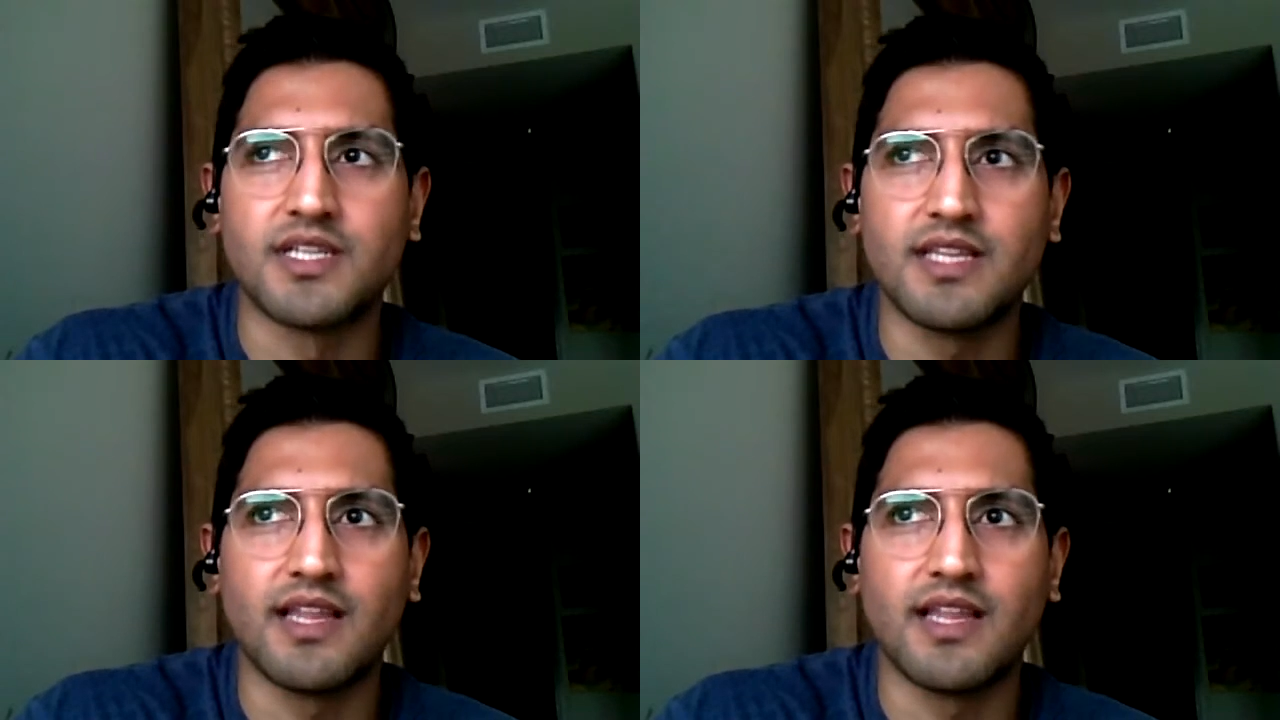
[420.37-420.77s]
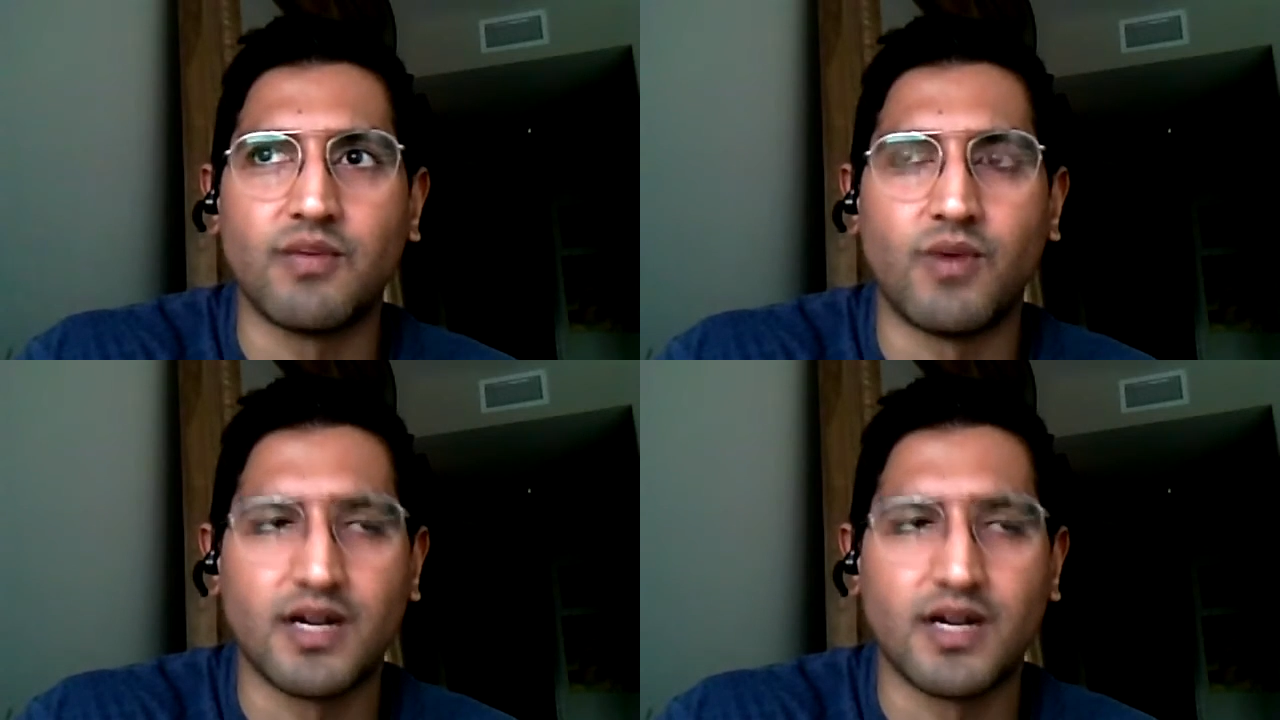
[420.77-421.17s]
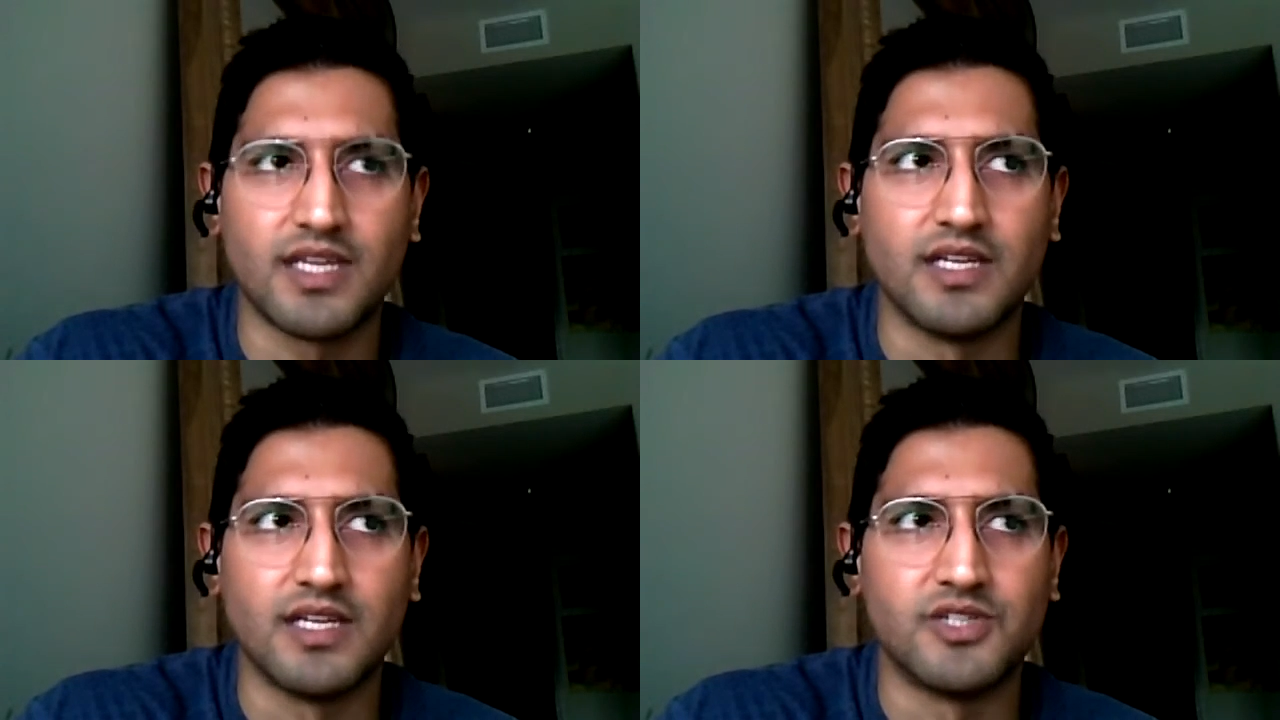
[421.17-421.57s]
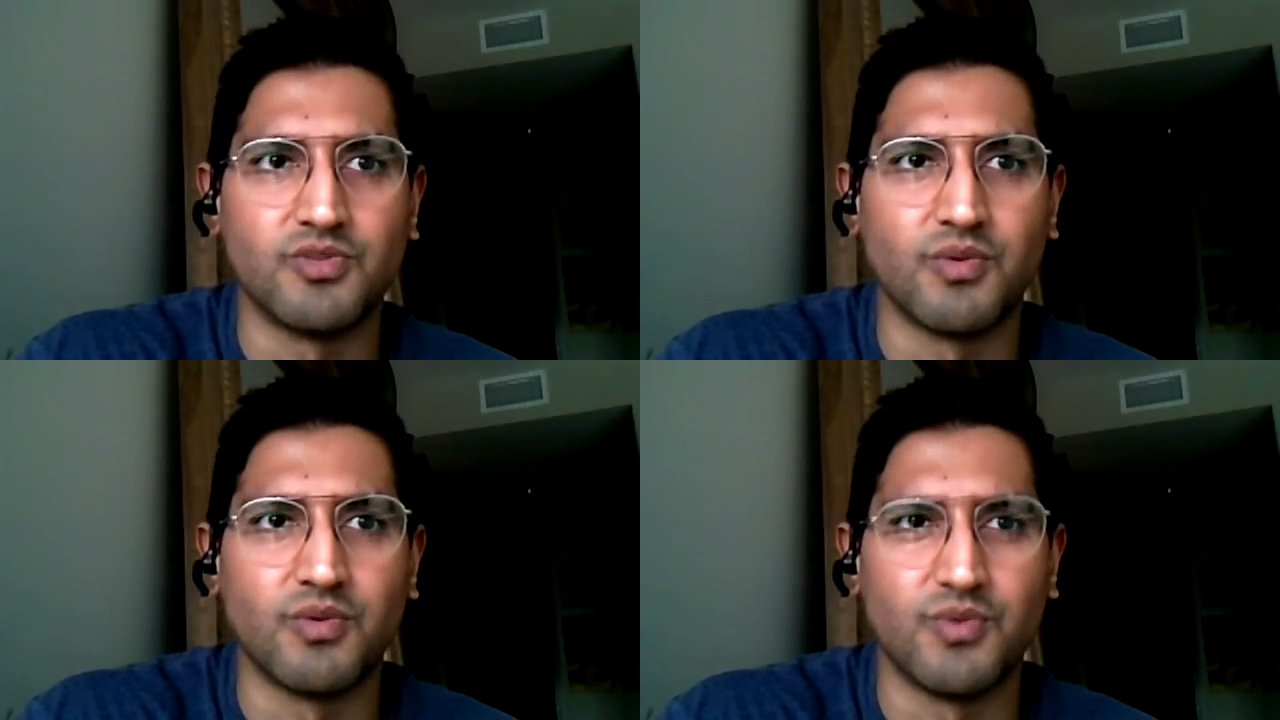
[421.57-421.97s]
walking into a
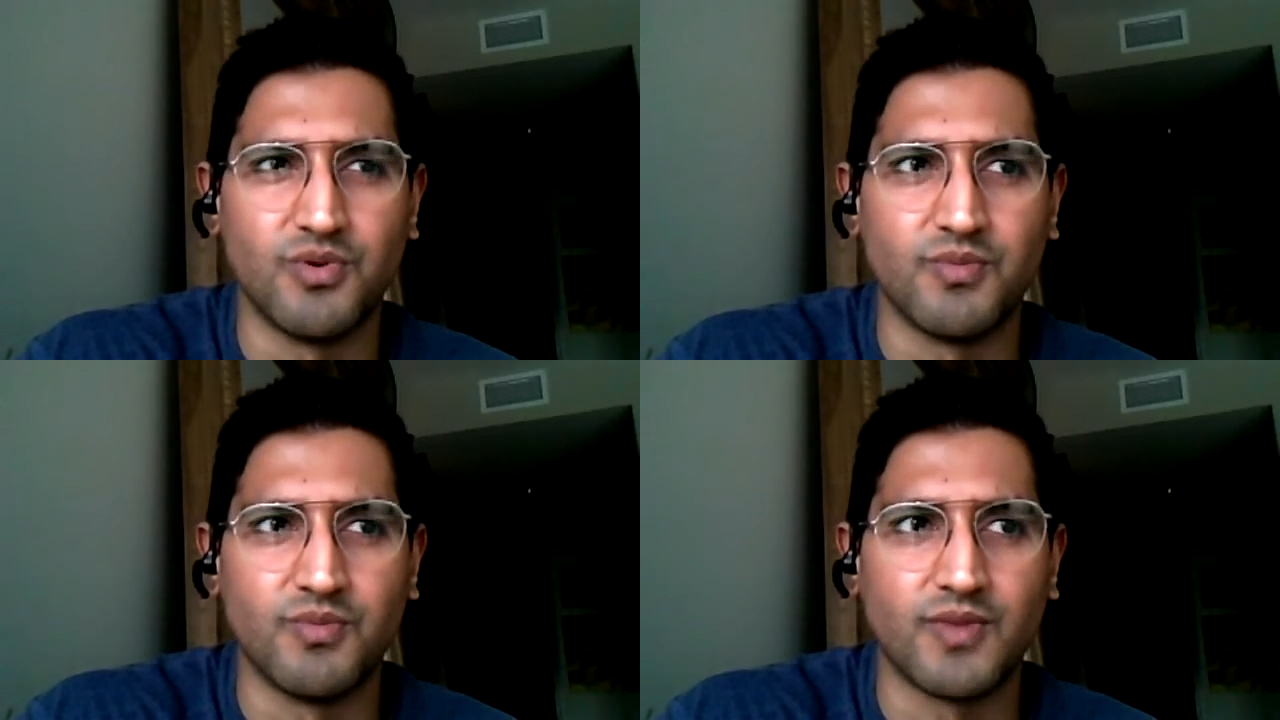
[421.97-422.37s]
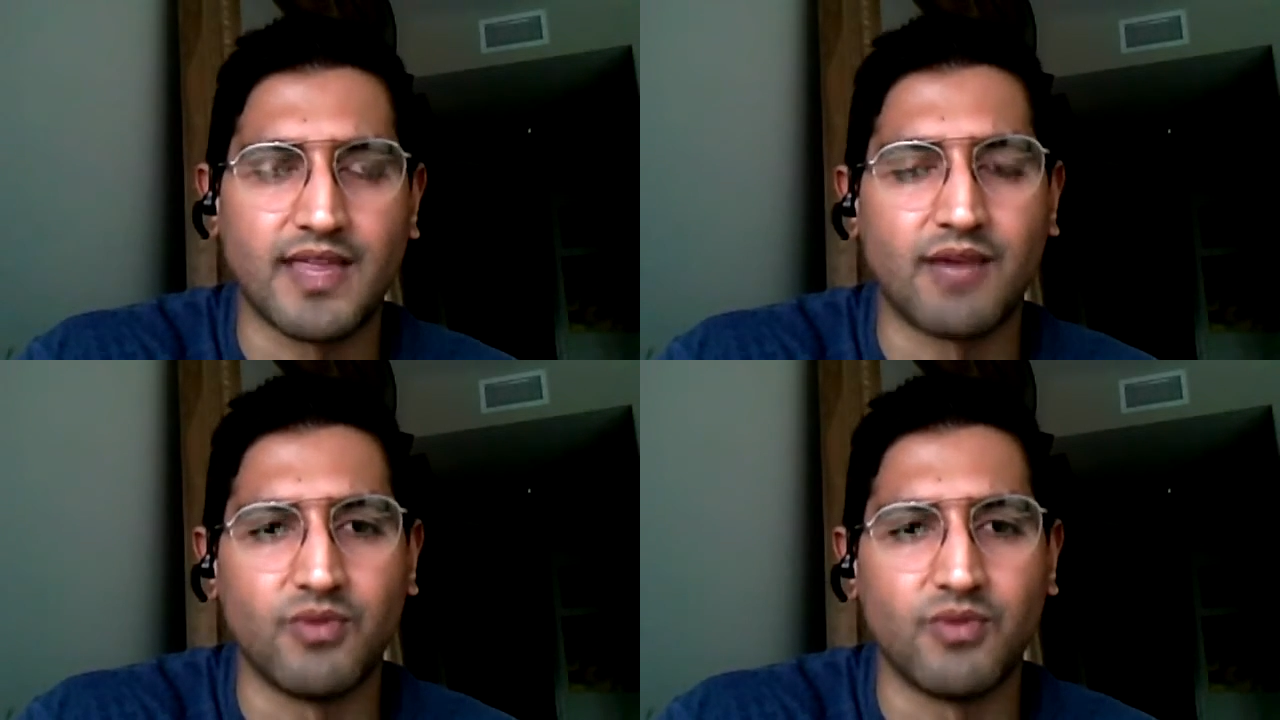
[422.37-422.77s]
room with that woman.